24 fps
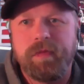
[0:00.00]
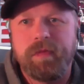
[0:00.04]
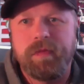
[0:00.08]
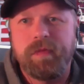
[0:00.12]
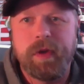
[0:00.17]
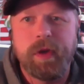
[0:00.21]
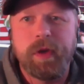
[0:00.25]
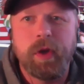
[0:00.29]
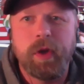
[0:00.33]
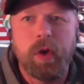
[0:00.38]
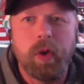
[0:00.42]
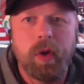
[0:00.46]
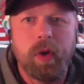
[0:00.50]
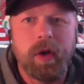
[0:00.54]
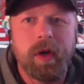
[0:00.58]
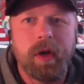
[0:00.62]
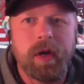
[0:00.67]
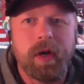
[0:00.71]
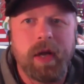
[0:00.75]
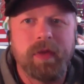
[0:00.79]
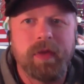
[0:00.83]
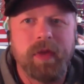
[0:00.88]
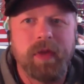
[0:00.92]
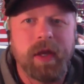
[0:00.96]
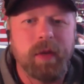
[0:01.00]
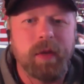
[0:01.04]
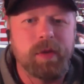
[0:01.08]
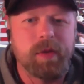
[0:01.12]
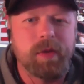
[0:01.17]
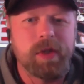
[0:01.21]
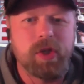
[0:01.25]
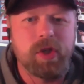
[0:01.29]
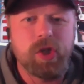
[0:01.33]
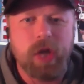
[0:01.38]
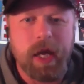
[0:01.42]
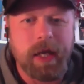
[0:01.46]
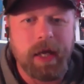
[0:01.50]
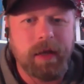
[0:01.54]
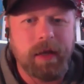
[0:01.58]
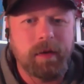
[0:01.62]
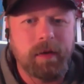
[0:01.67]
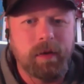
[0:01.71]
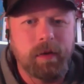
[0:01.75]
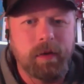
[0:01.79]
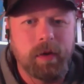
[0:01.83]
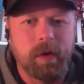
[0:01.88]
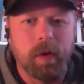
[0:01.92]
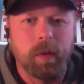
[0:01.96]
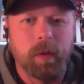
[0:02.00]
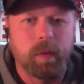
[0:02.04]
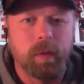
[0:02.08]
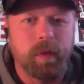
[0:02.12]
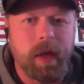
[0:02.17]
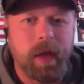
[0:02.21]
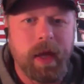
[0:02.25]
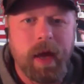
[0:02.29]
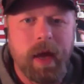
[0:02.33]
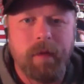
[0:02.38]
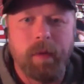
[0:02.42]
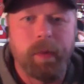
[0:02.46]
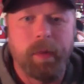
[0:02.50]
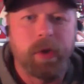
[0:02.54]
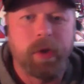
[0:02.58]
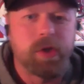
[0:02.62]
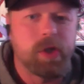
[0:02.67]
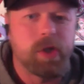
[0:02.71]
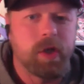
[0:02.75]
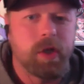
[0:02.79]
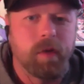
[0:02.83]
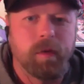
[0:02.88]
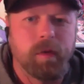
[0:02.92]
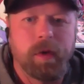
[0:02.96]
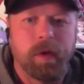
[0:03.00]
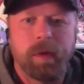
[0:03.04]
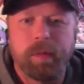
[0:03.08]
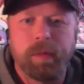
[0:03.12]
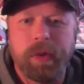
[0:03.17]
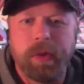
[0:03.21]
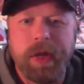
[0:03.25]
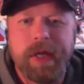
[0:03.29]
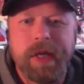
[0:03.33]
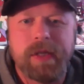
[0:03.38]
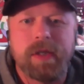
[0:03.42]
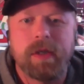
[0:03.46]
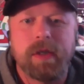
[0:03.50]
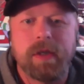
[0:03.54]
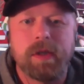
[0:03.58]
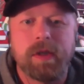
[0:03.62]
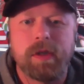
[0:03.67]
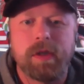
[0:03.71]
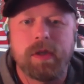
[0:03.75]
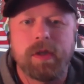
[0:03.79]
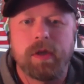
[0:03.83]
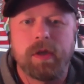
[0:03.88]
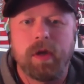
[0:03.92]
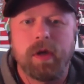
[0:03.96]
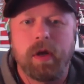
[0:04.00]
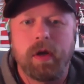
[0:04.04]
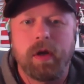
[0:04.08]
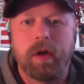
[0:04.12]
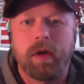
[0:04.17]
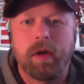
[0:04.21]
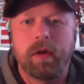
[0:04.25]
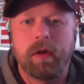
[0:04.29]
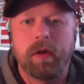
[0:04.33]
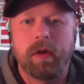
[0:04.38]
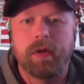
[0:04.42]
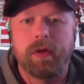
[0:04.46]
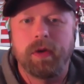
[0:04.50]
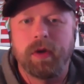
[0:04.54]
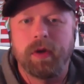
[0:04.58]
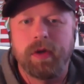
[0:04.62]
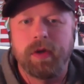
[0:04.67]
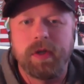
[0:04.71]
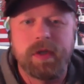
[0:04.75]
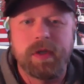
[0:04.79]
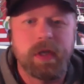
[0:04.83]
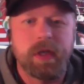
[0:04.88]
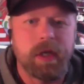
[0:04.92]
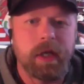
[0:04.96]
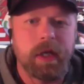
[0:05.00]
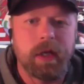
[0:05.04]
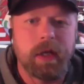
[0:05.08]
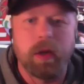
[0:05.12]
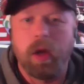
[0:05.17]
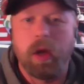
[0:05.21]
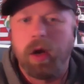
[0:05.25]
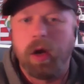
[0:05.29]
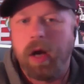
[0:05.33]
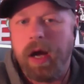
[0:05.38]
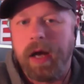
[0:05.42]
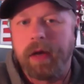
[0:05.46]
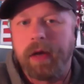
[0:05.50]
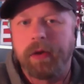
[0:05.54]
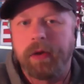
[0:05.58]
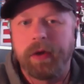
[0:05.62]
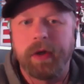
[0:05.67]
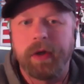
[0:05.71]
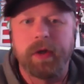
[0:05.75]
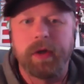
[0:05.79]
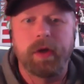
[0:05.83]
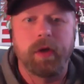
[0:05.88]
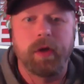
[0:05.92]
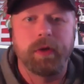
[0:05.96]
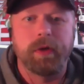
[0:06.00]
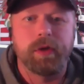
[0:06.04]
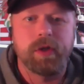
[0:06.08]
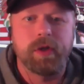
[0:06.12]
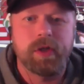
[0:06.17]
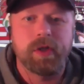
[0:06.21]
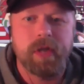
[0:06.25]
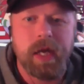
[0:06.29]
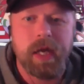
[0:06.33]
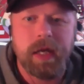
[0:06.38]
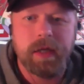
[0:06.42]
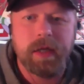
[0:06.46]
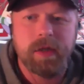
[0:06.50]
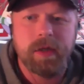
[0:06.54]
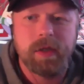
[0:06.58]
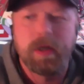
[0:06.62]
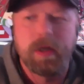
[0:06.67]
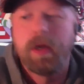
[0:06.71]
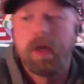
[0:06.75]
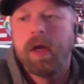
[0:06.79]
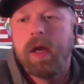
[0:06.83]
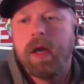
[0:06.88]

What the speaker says: I think it was a chain. They have a bunch of different places, either in the city, Long Island, other states.